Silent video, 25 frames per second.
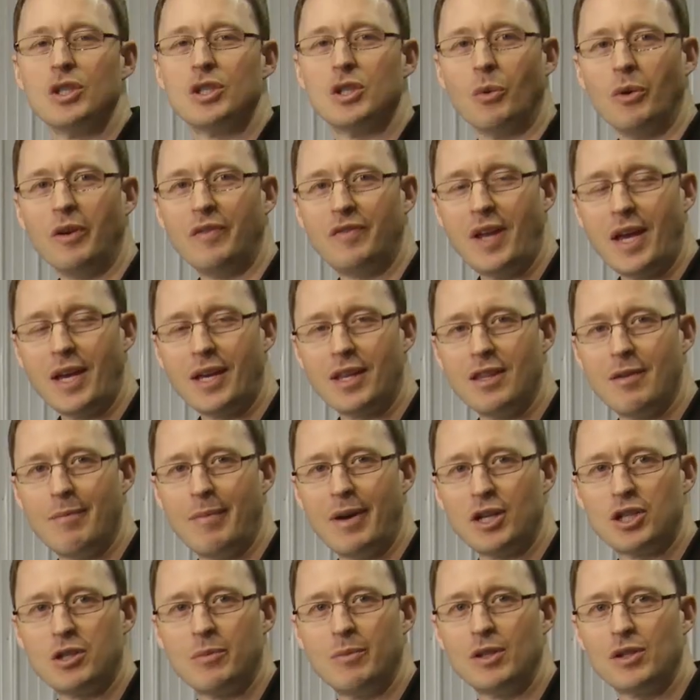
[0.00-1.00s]
So we've taken the
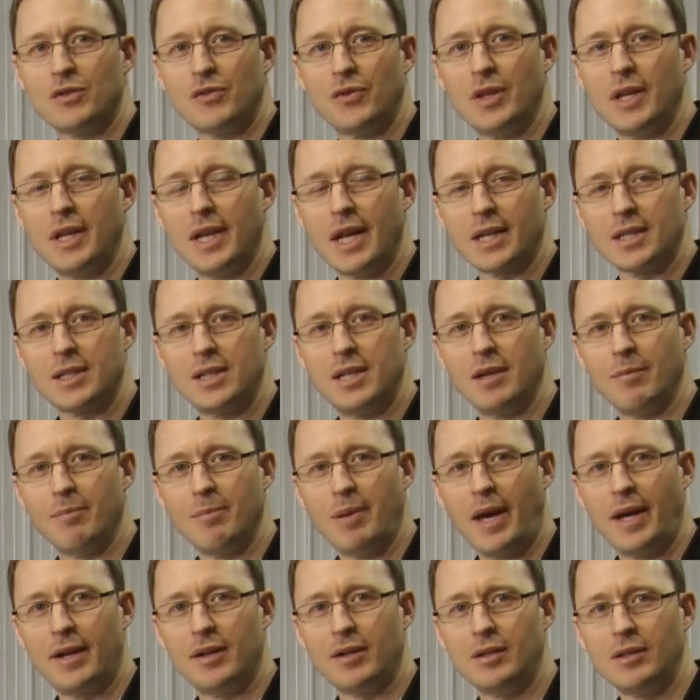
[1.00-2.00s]
measurements for the next hip
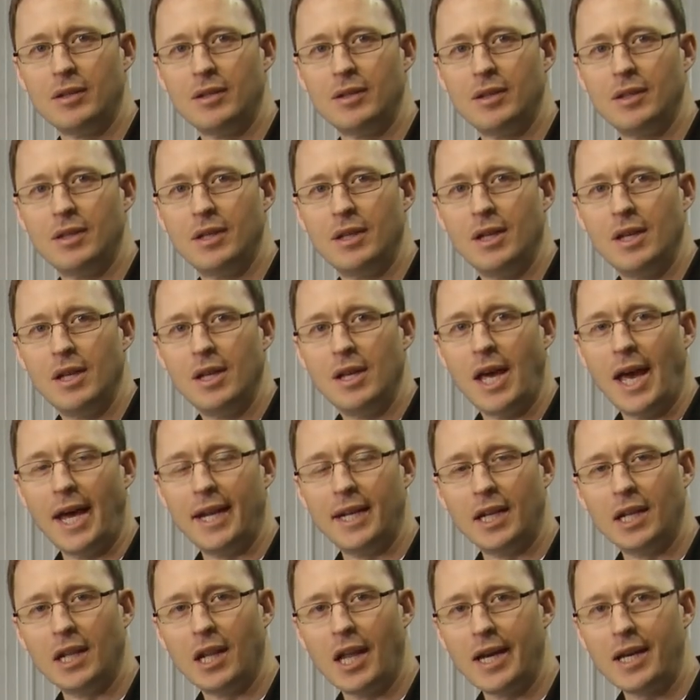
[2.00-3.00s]
panel,
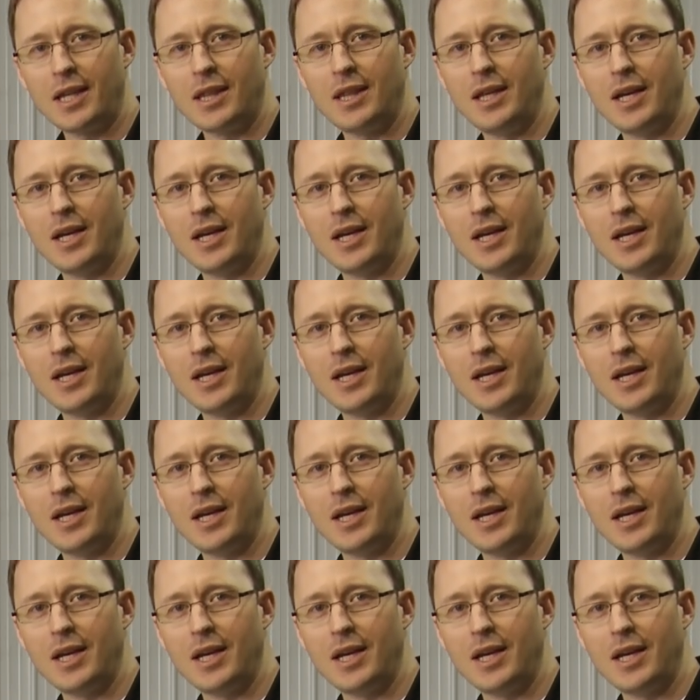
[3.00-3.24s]
and unlike